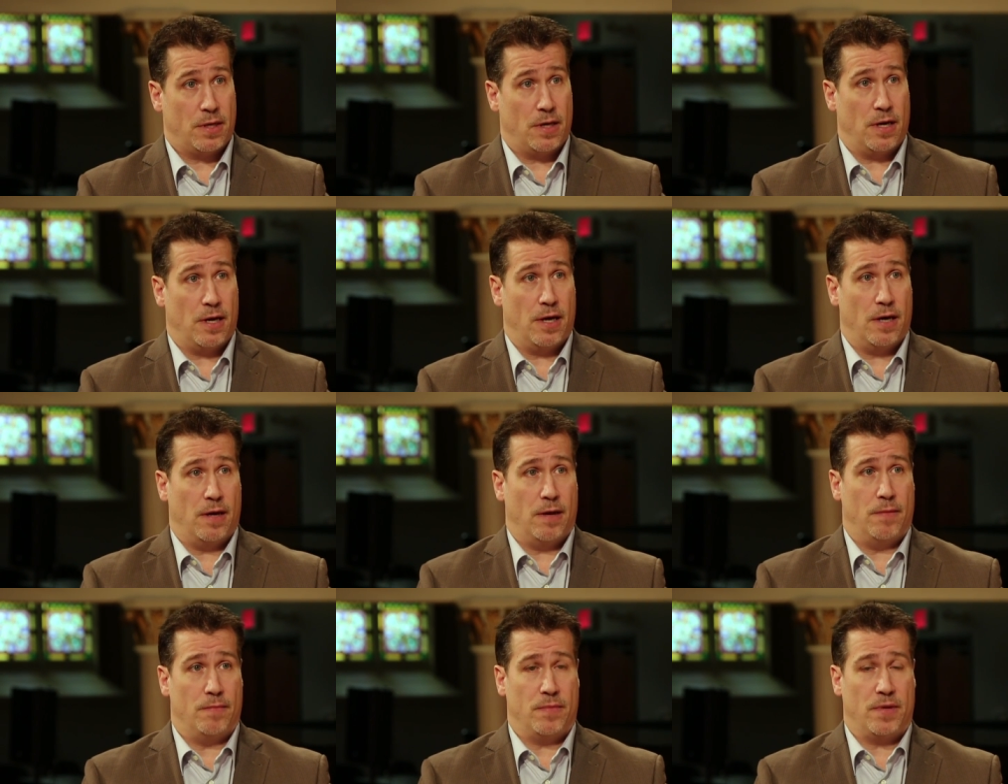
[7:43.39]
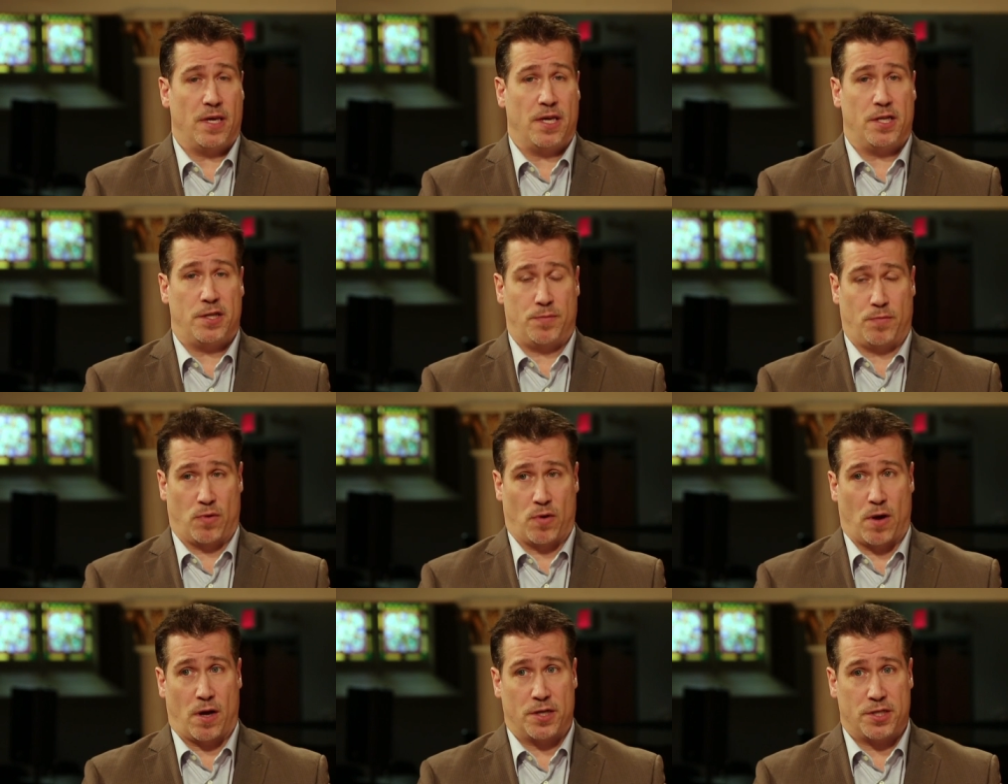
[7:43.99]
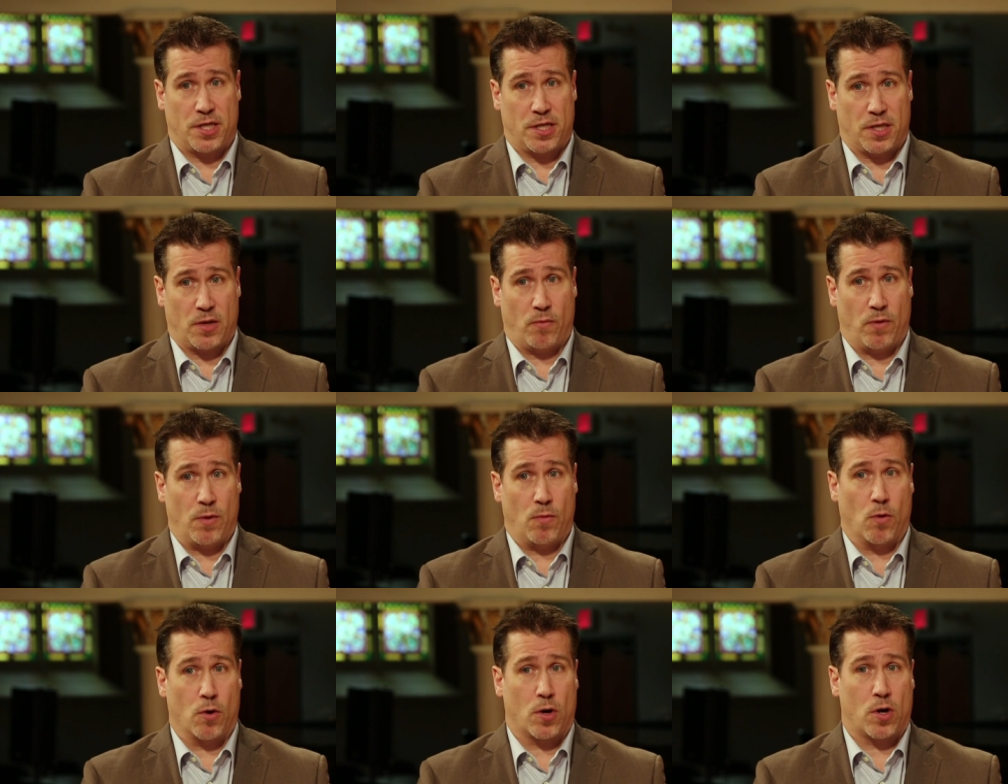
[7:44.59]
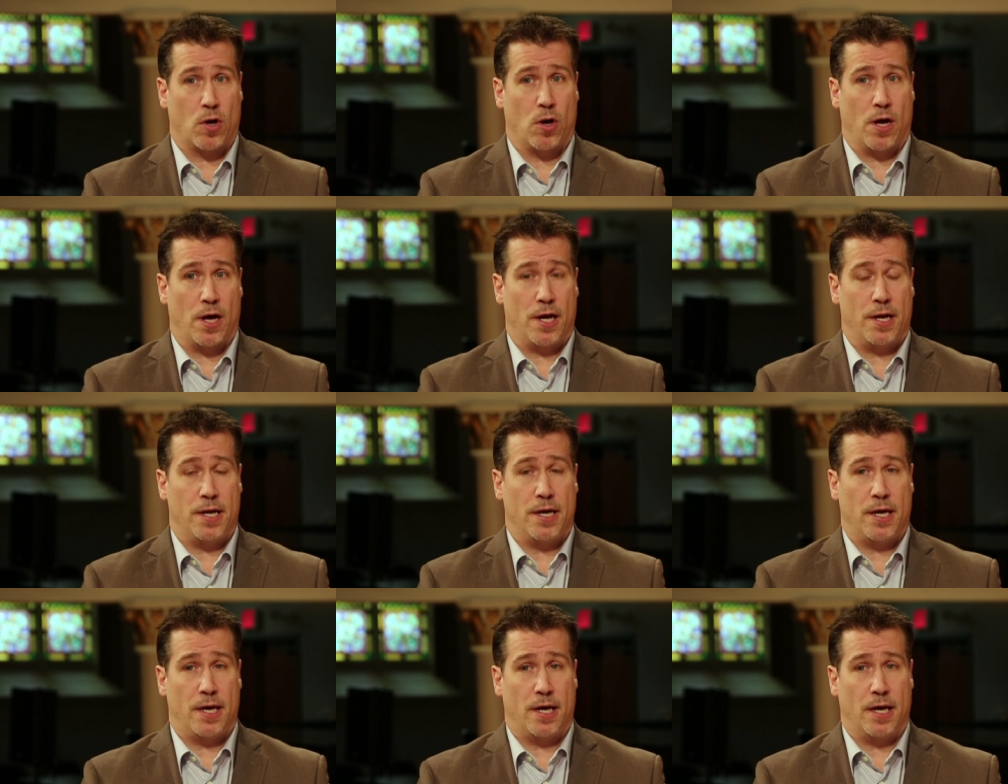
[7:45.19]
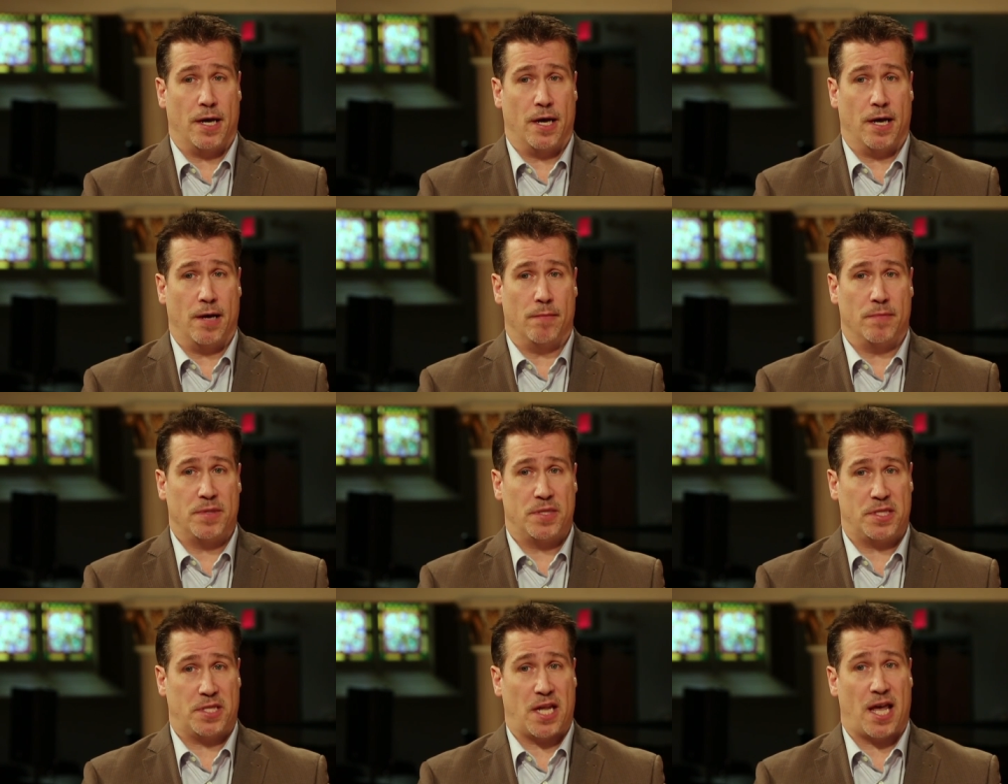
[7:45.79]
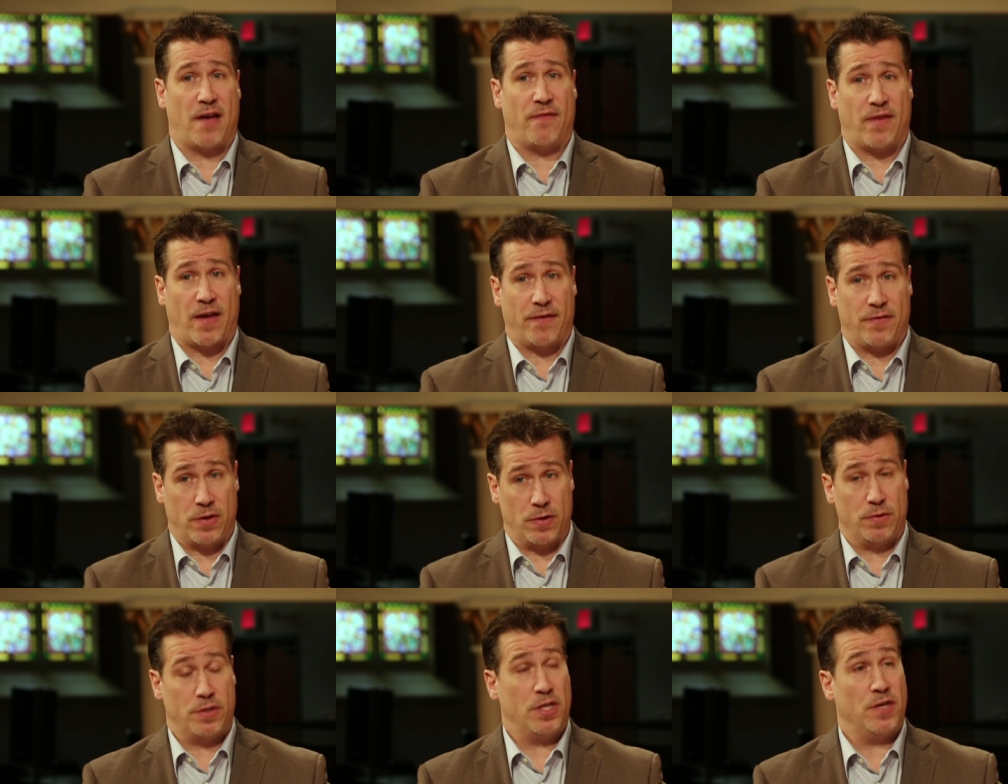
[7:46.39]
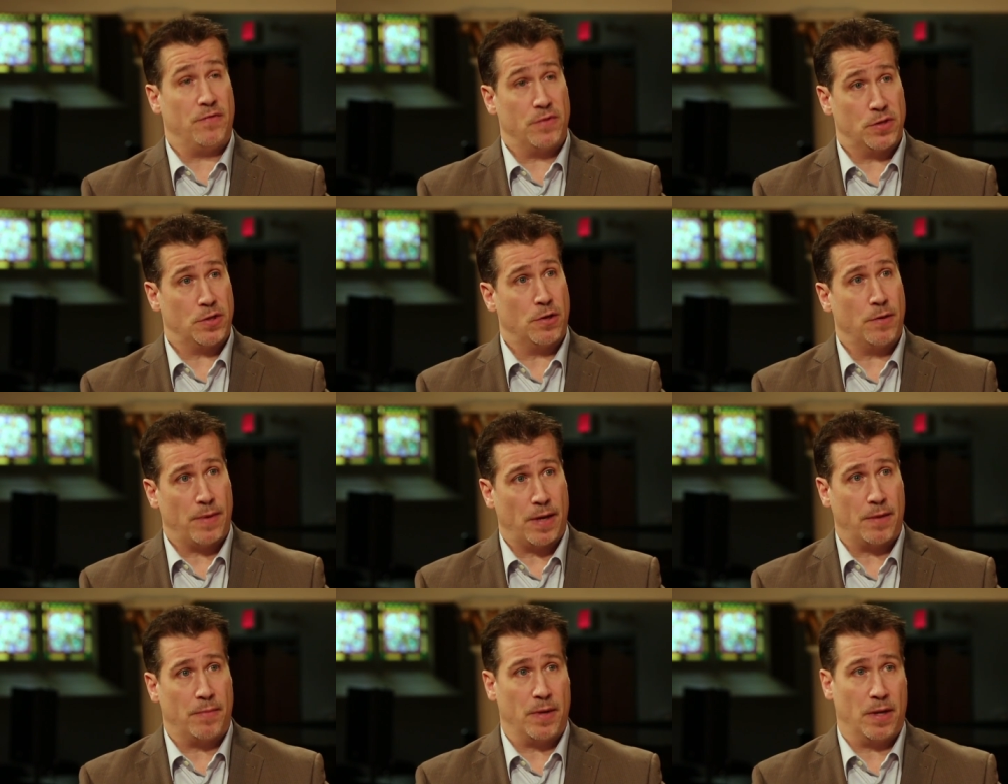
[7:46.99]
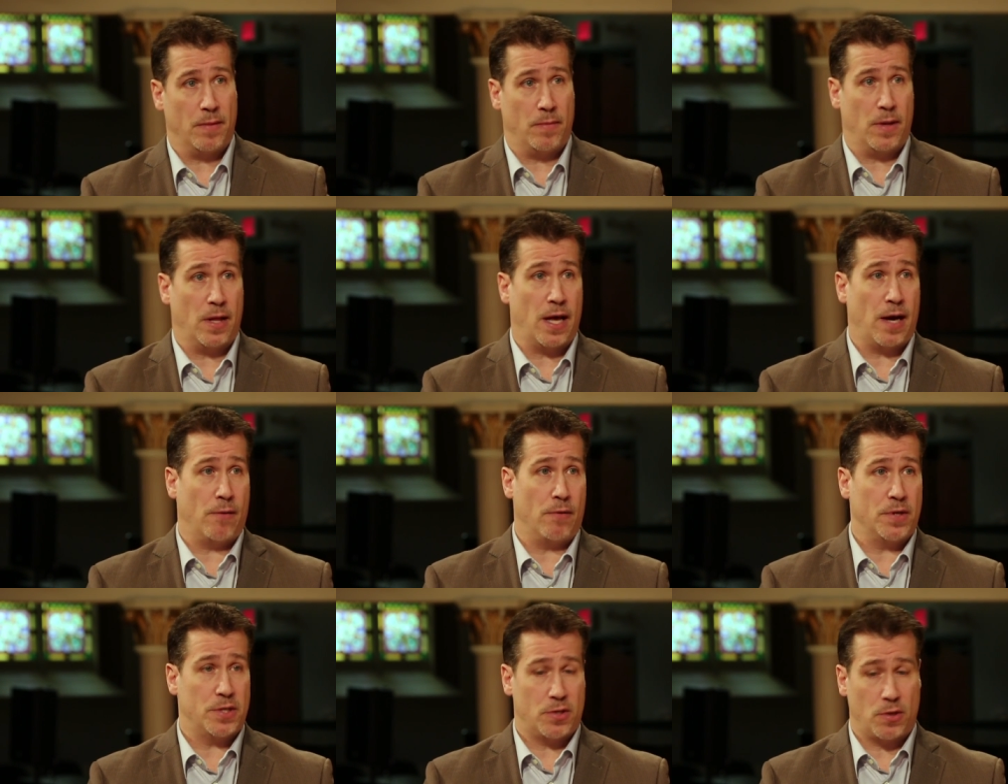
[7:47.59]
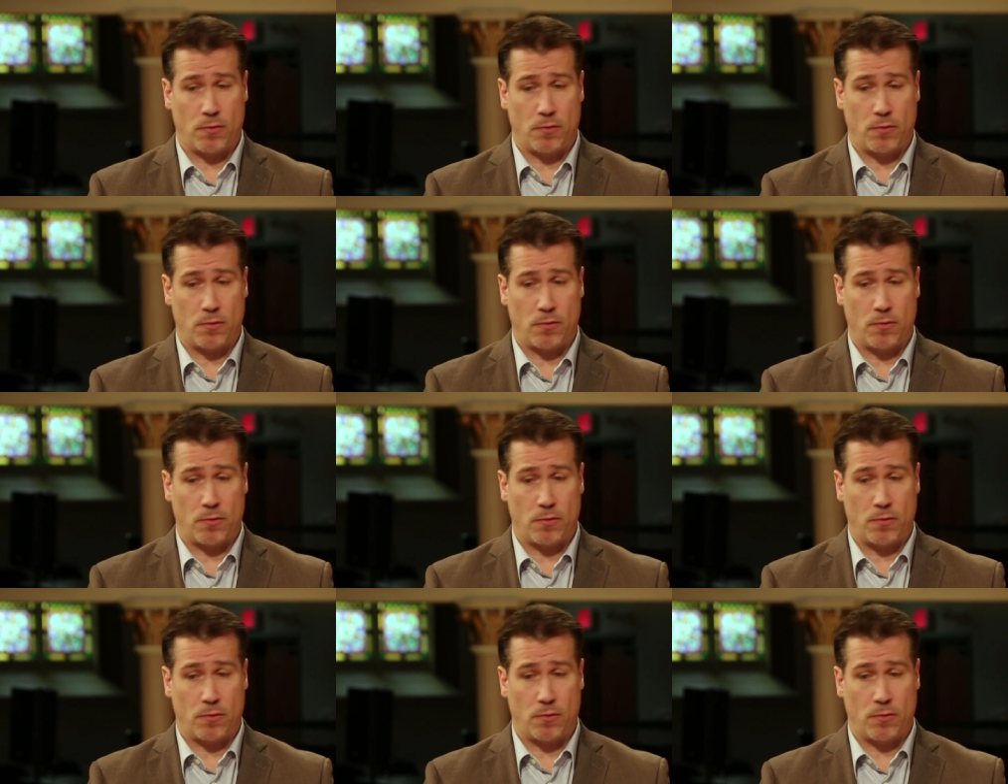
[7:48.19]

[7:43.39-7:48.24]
Um, each project that we work on, um, staff have to achieve a certain amount of billable hours.